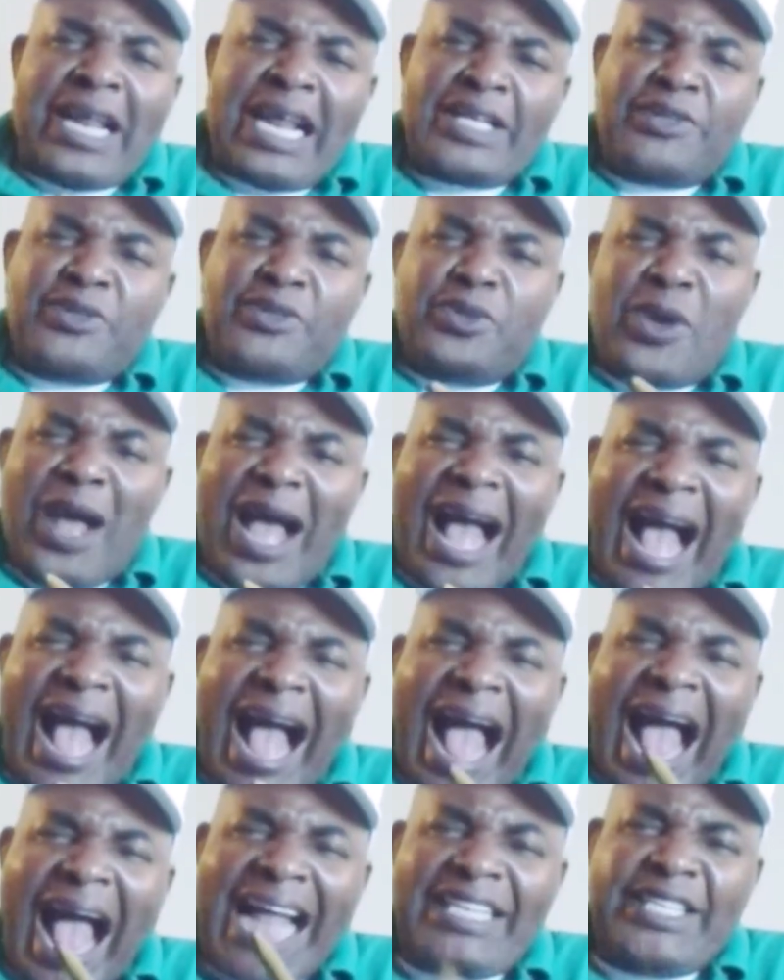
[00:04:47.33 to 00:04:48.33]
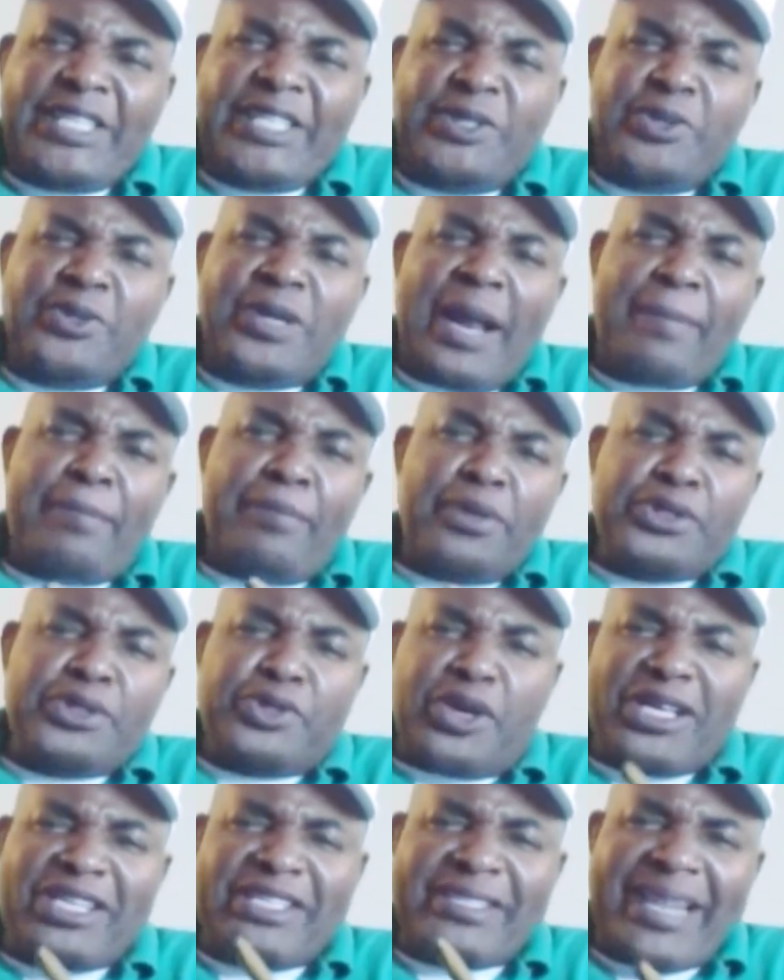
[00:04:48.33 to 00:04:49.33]
that your attitude and
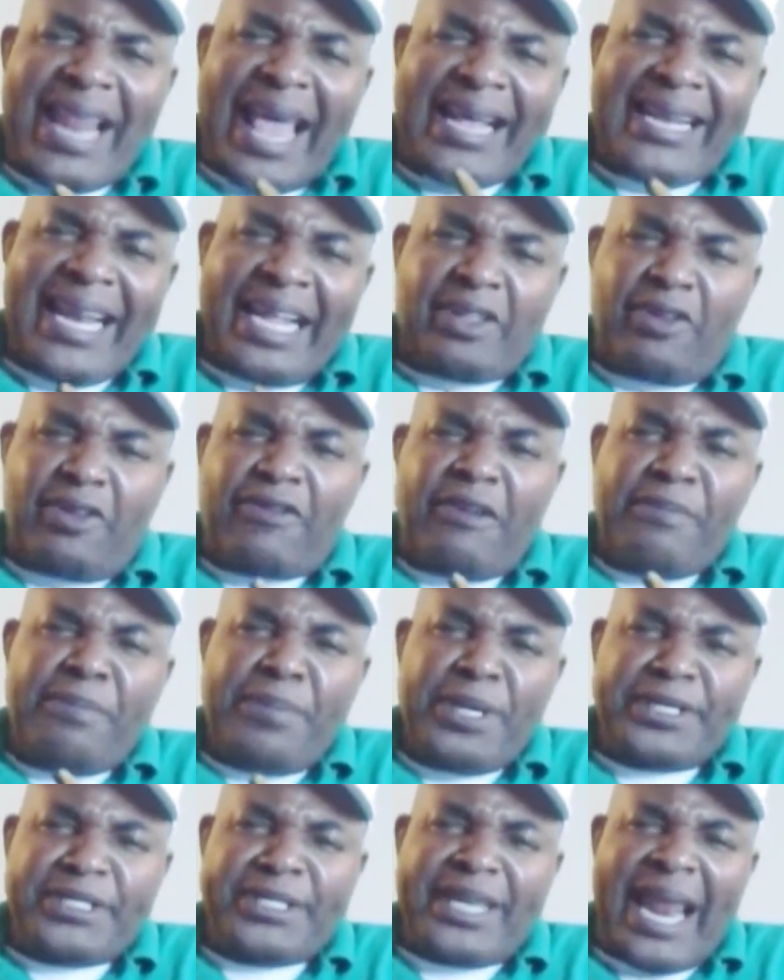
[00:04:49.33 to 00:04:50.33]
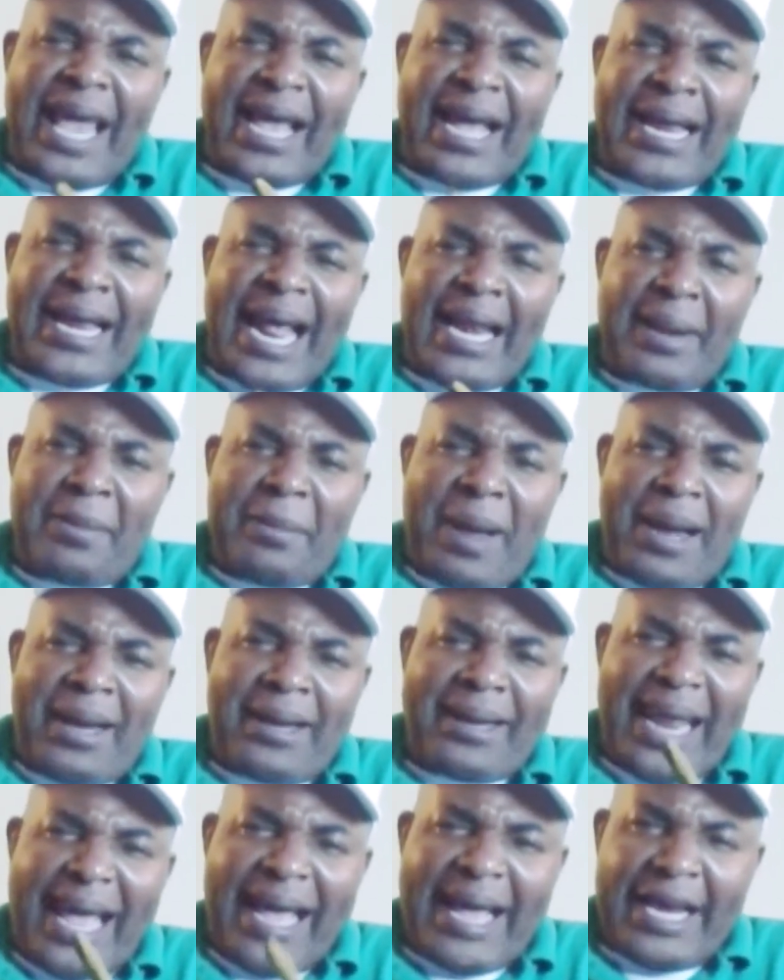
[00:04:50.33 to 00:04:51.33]
posture is like that of a beast, like an
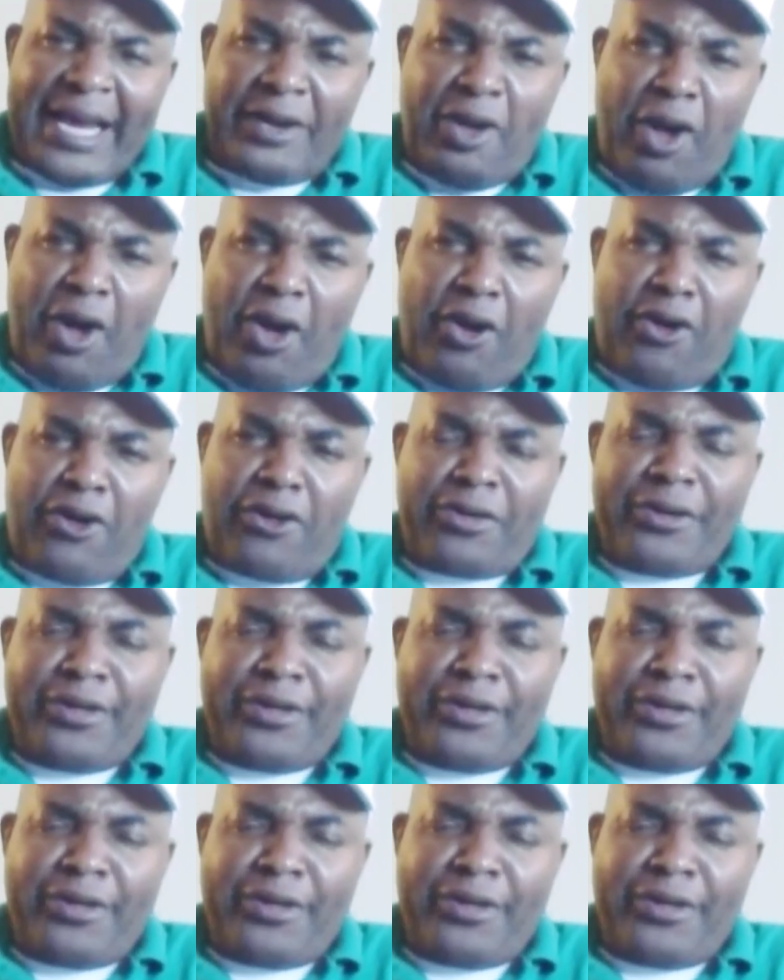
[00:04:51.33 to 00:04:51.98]
animal, like a dog